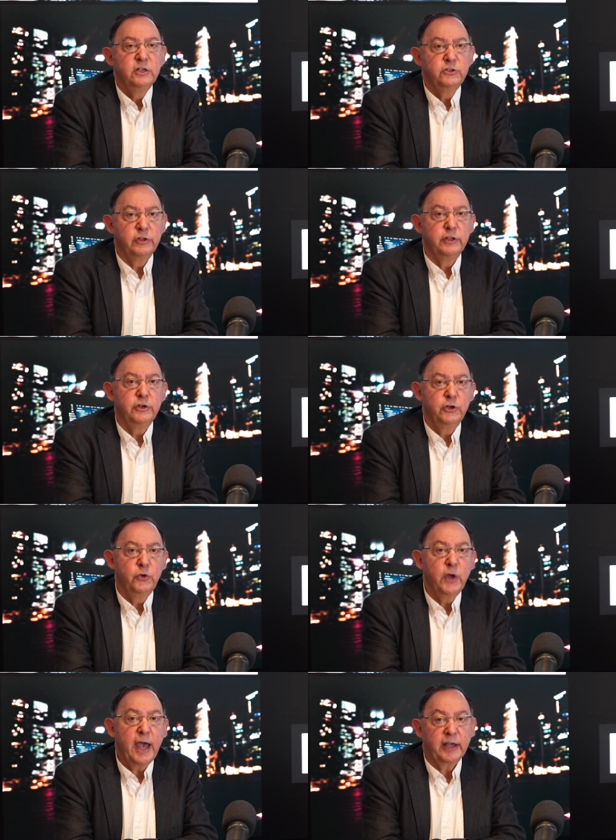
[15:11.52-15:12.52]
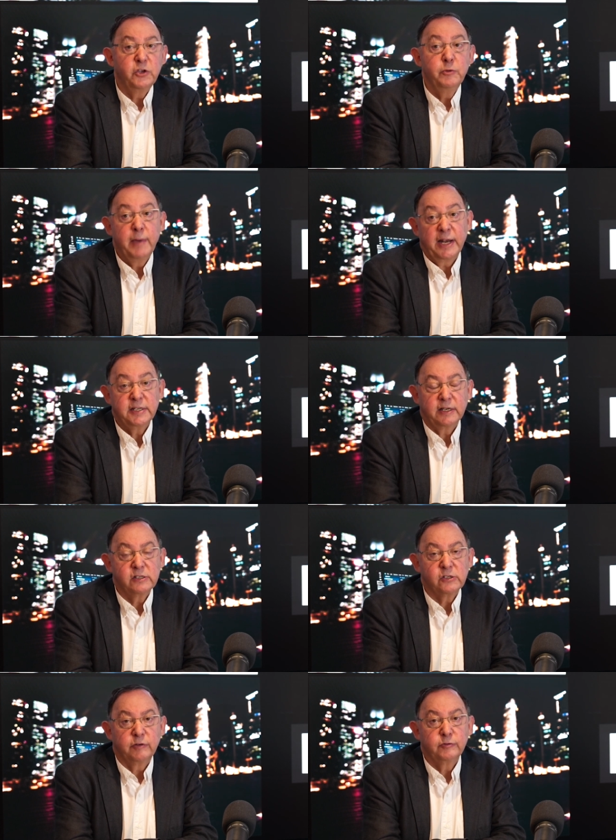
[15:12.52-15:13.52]
to the new Acumatica
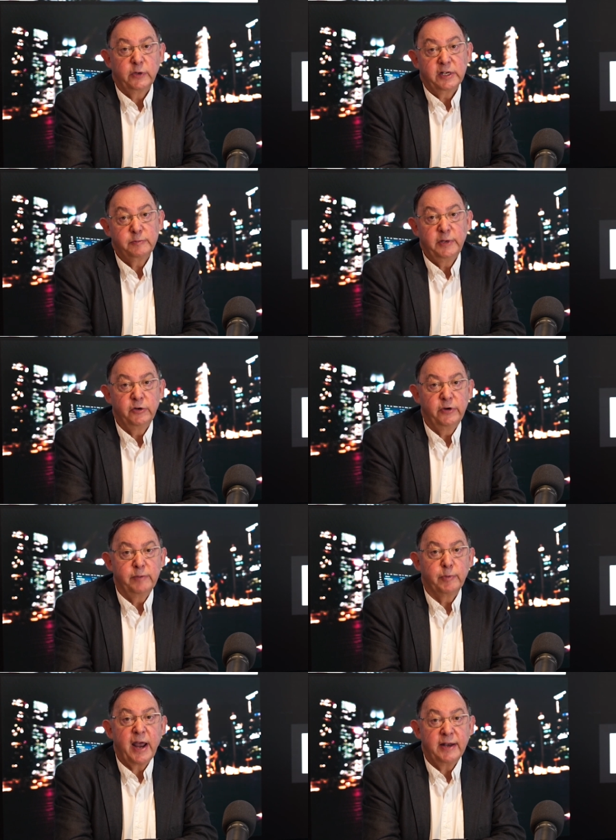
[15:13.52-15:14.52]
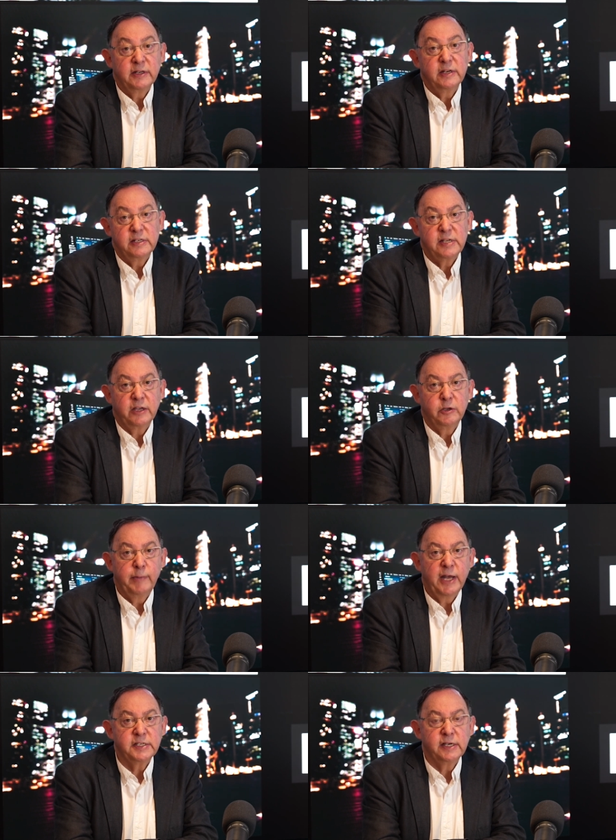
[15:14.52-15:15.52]
software. It's been rebranded as
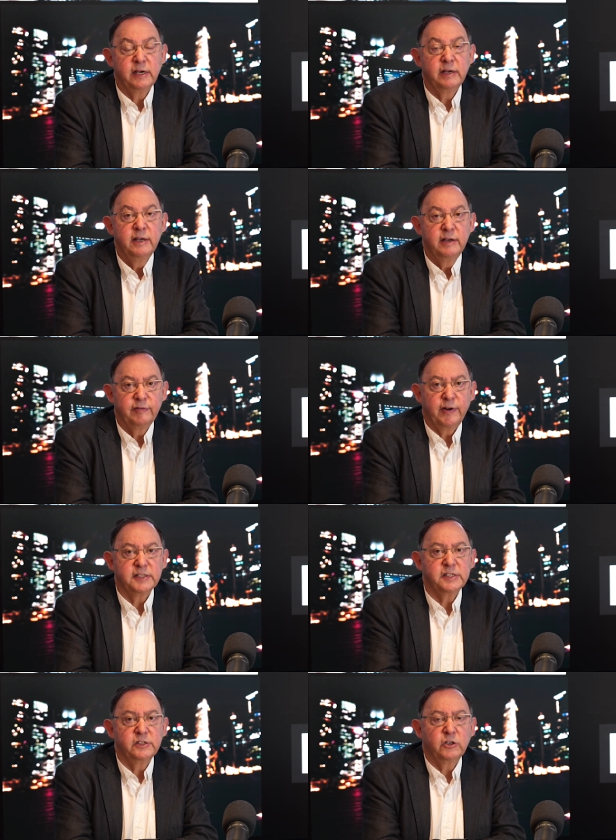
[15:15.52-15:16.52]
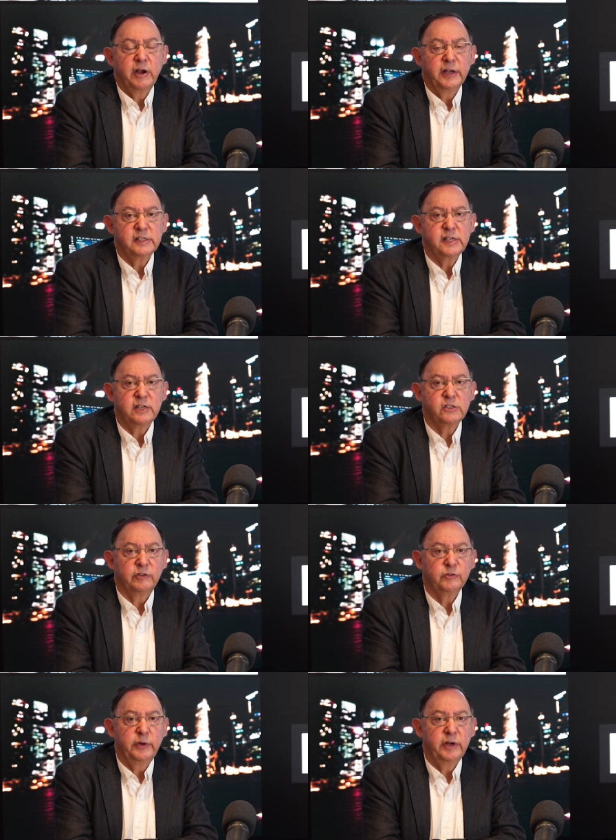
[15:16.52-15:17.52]
Acumatica, fastest growing SaaS
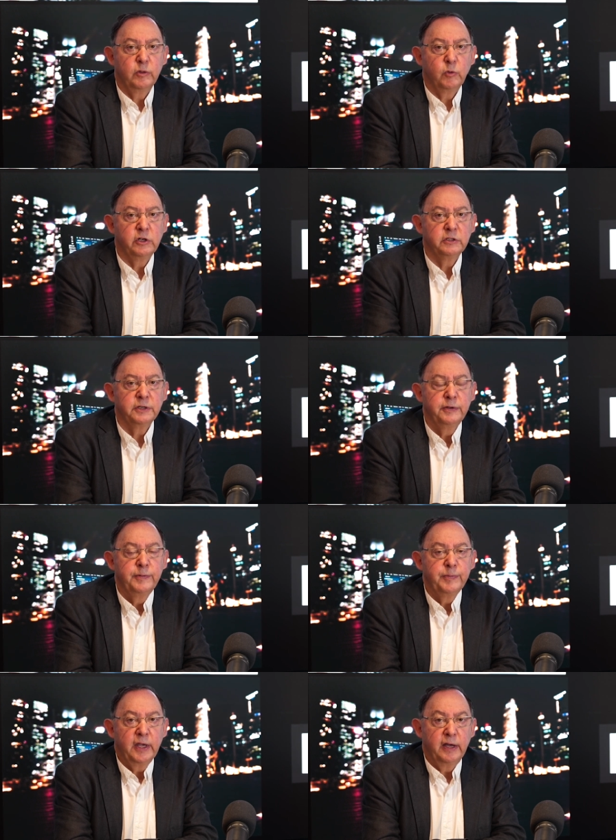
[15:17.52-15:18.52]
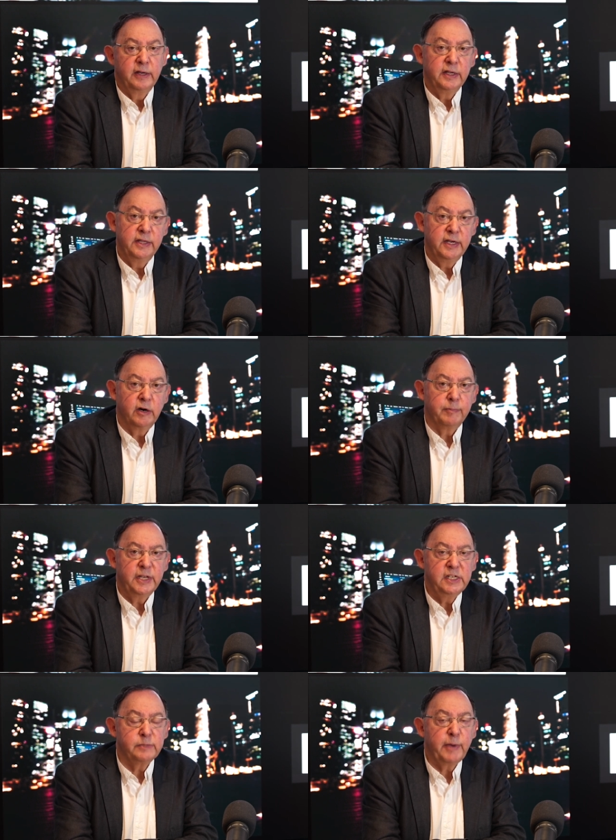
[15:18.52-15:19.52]
software in the world in the
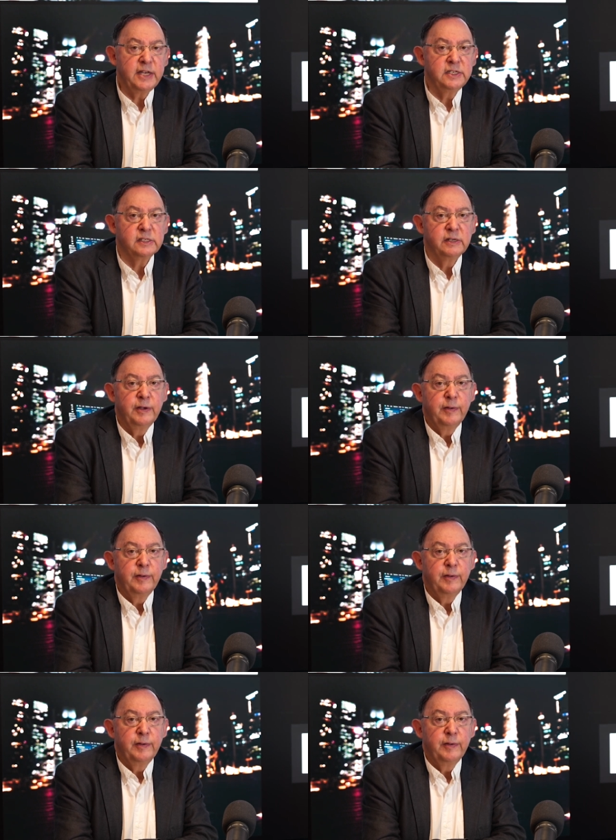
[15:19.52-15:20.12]
ERP space,